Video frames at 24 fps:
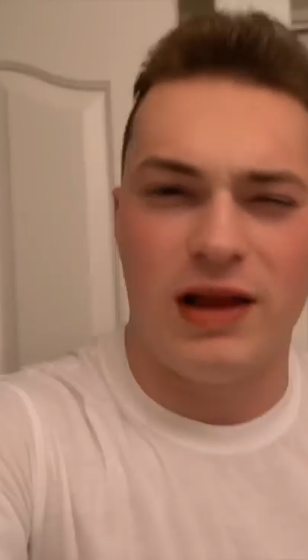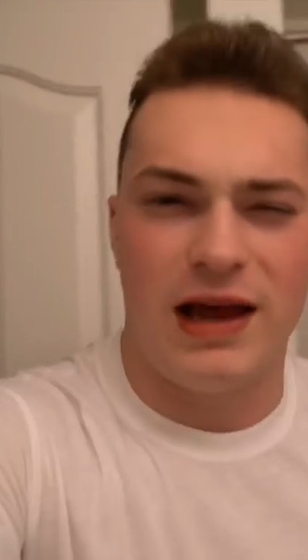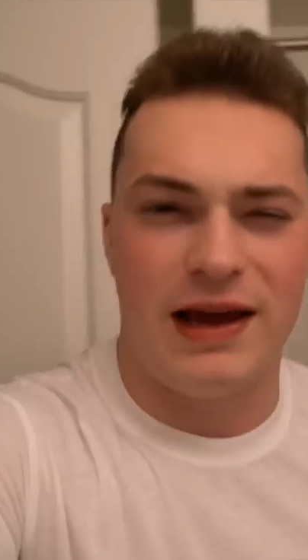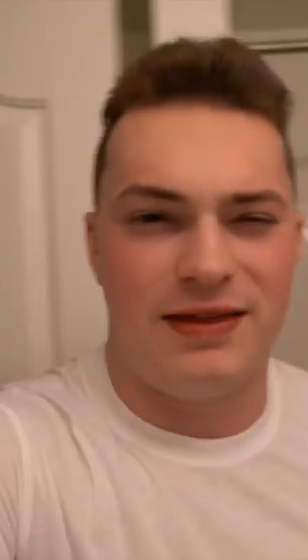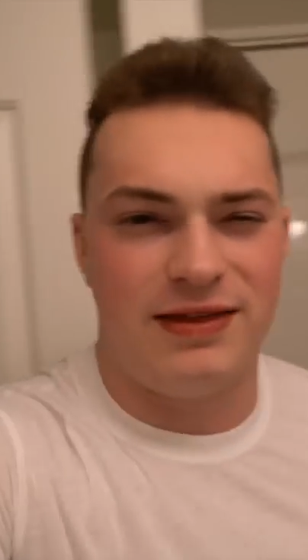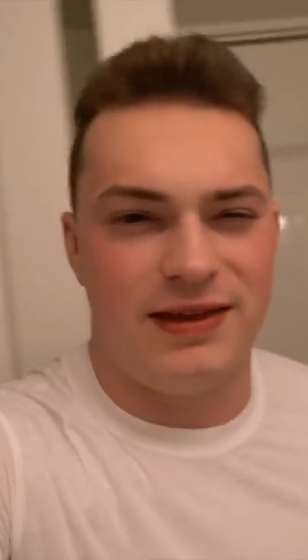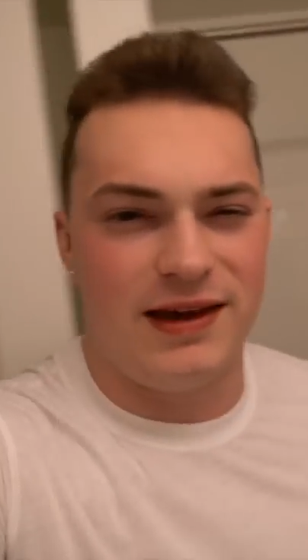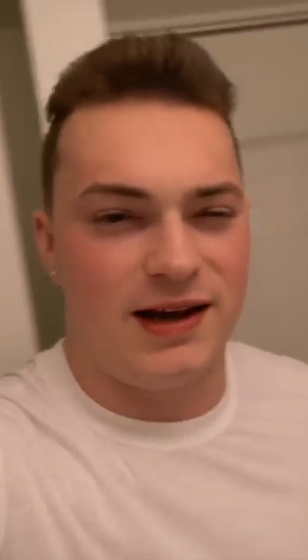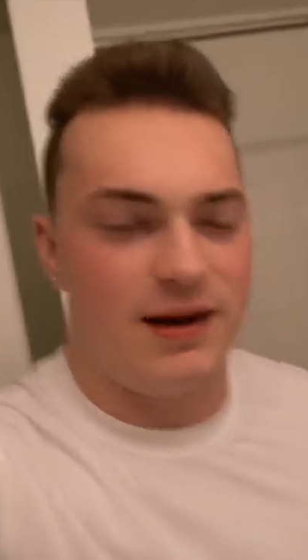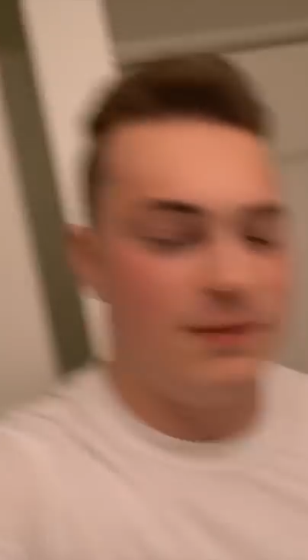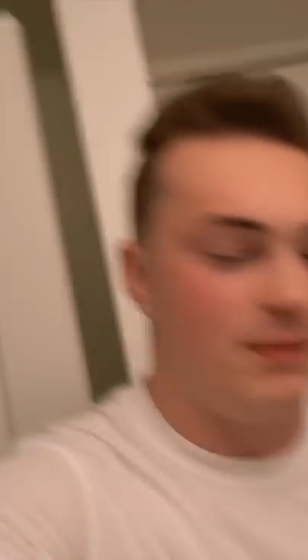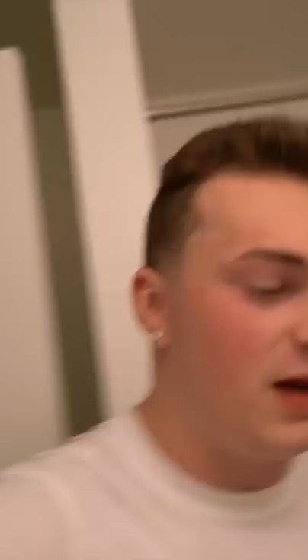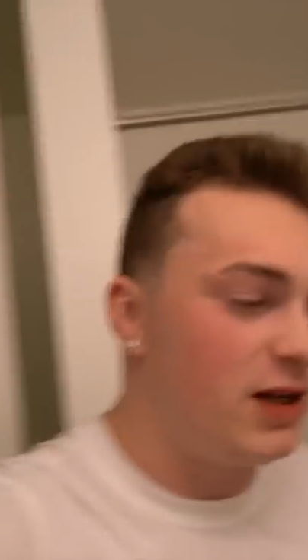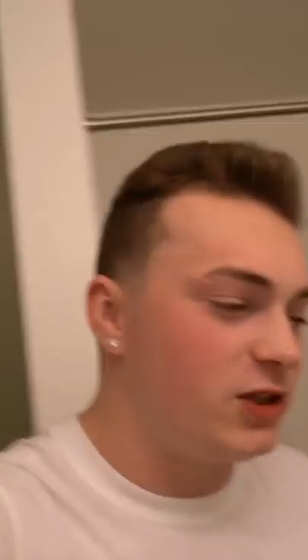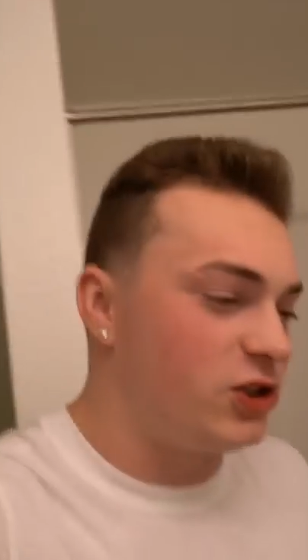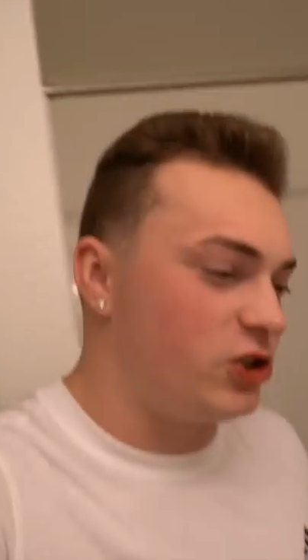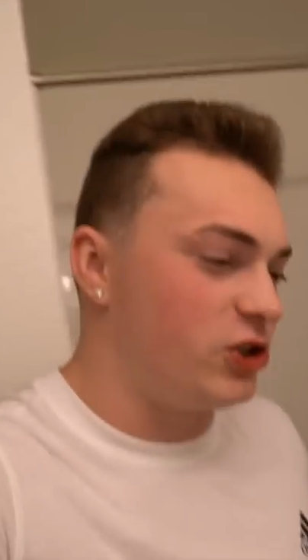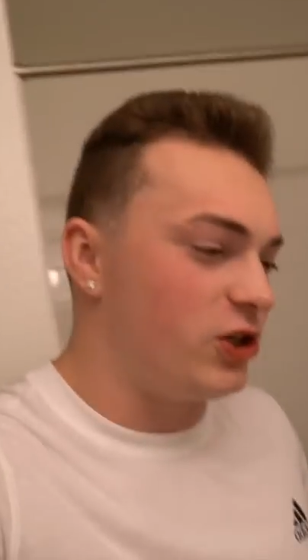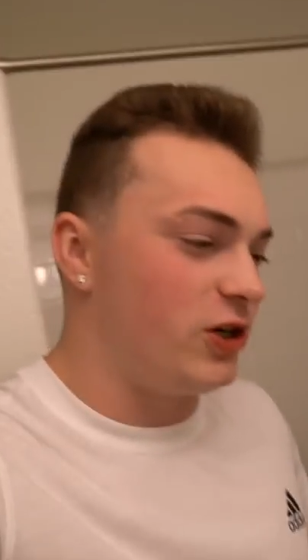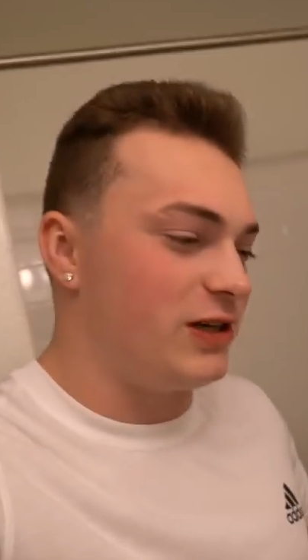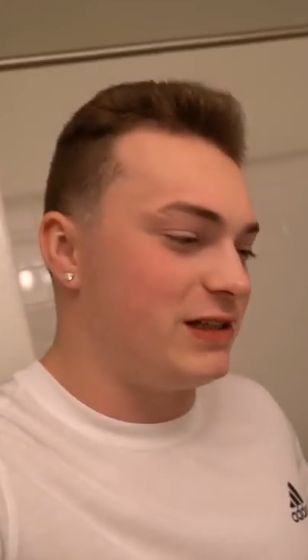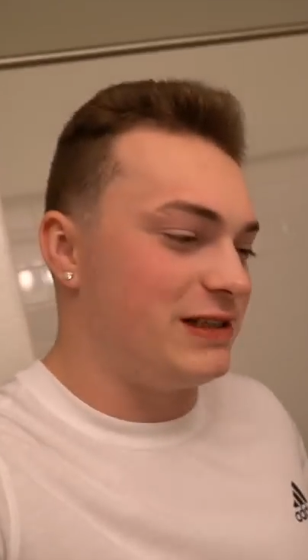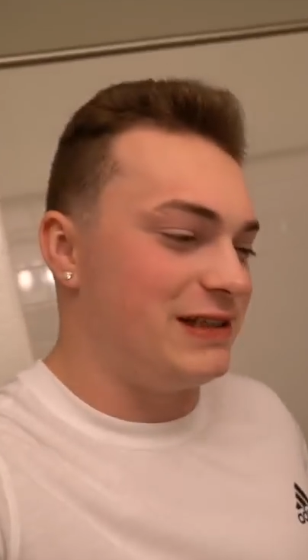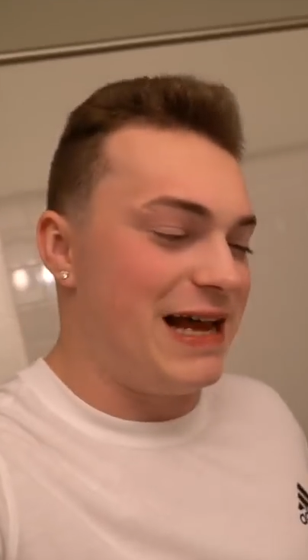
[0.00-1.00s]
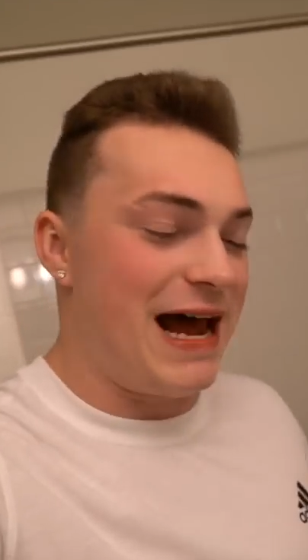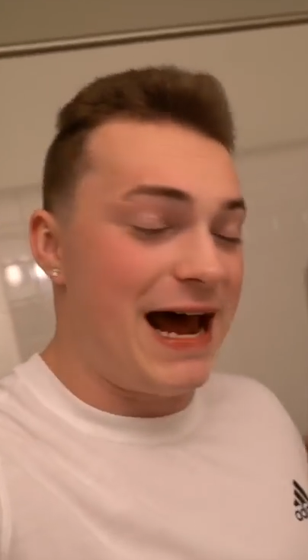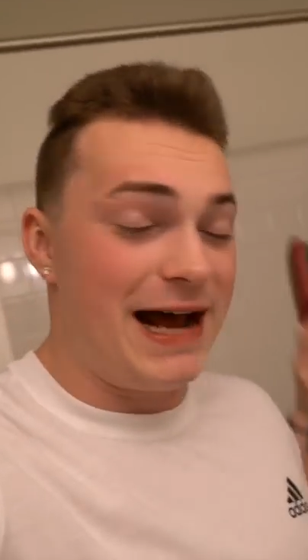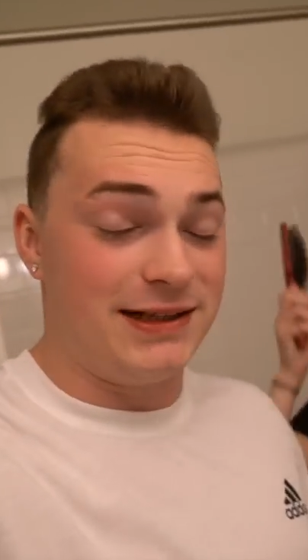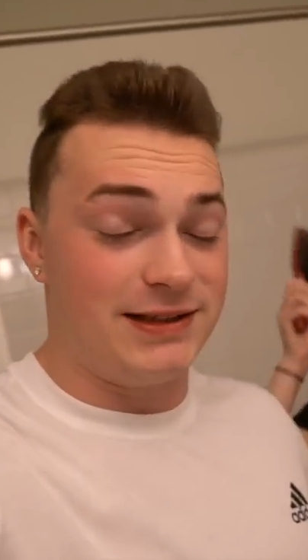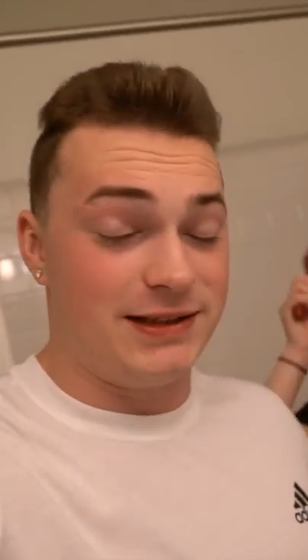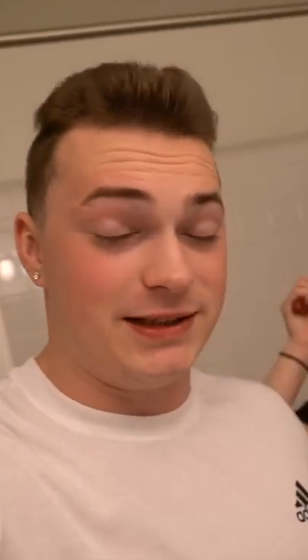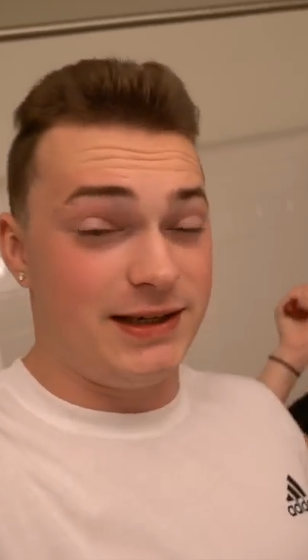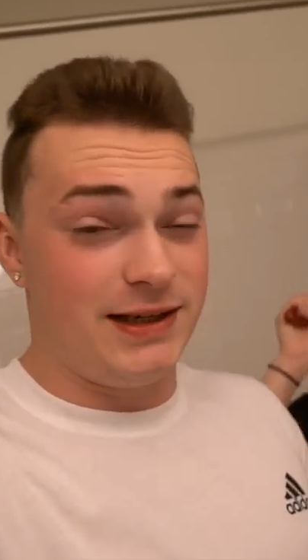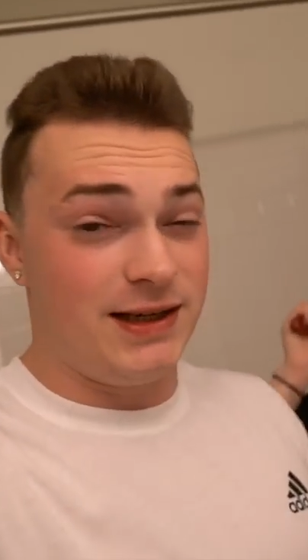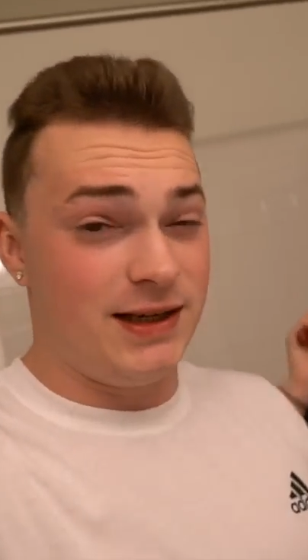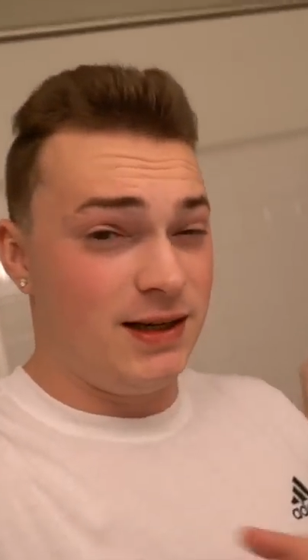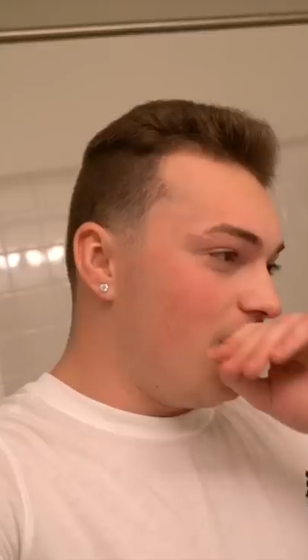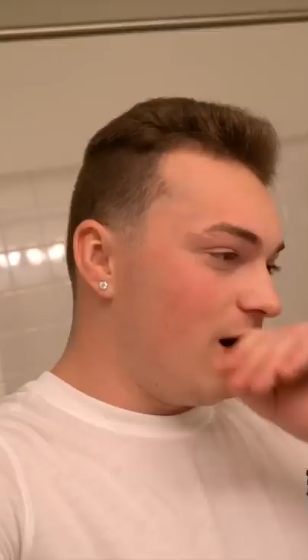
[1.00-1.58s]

I think I'm not sure exactly.